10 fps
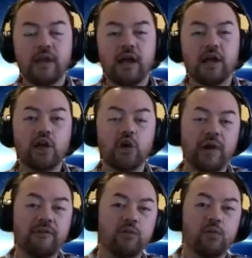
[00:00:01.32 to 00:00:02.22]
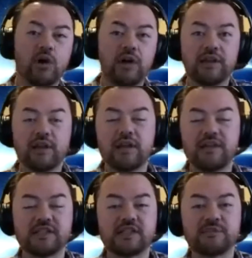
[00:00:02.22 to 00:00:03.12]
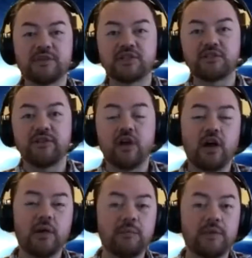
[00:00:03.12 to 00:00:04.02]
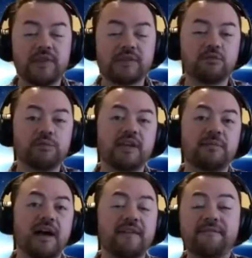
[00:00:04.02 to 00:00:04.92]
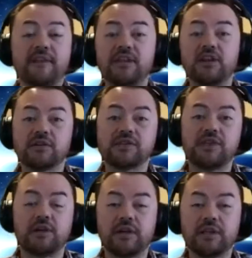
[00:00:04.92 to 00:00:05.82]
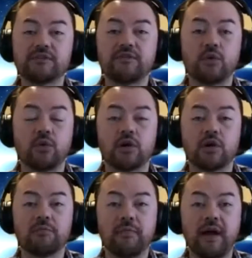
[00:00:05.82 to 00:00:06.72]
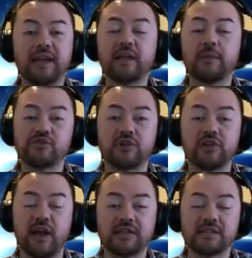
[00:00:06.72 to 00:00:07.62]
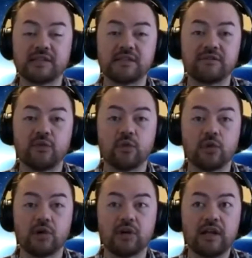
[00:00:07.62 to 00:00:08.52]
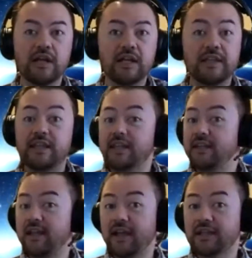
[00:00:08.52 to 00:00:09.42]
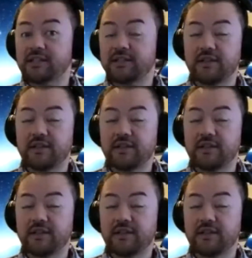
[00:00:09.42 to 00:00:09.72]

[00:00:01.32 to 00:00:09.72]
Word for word: Hello everyone, this is Mr. Pham, and this will be my video series for my chemistry classes for the next